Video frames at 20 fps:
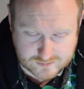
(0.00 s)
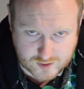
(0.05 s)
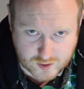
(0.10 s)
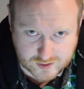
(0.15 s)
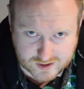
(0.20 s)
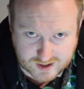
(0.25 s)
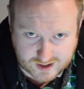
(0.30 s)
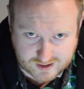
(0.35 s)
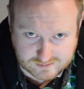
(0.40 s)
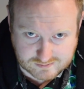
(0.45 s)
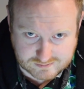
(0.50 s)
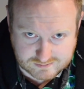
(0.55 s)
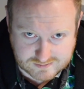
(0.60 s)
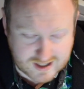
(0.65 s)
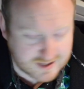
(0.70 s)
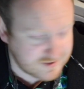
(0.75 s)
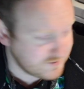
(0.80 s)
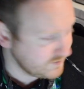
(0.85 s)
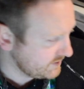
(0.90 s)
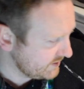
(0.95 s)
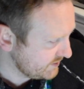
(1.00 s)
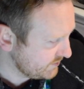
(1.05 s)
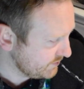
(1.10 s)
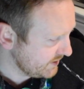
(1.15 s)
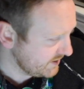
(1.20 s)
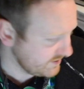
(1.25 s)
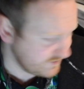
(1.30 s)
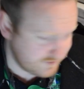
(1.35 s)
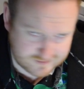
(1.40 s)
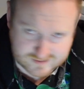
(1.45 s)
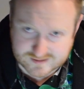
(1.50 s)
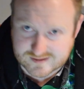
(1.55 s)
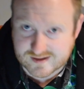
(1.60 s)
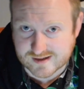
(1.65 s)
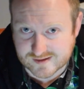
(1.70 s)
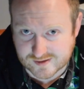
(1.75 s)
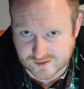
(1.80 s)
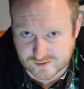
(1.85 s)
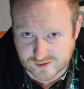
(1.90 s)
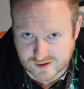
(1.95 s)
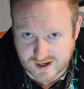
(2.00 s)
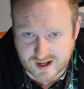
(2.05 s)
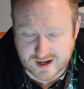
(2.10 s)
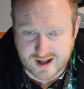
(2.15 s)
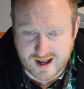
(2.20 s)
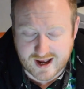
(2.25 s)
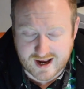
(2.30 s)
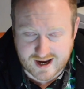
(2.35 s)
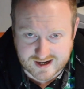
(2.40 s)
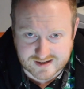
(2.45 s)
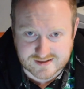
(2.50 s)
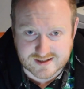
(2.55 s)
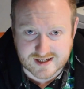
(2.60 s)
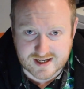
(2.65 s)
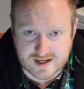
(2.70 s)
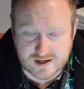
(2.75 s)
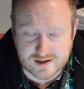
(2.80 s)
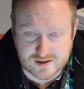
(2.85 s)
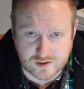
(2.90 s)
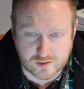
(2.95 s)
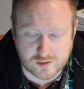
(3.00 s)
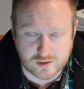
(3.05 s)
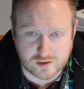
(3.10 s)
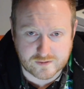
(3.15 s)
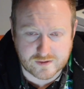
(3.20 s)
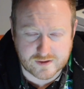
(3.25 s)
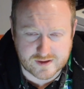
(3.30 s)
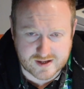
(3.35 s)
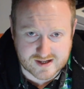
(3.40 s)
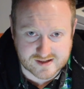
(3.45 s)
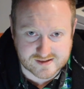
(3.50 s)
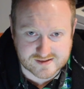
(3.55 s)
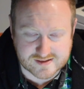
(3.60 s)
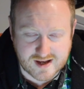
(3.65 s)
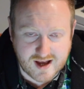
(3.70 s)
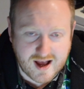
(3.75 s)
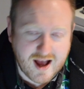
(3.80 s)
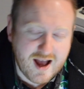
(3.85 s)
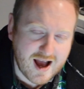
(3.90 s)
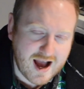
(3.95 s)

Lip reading: Okay, that's what this one is, €680 for this.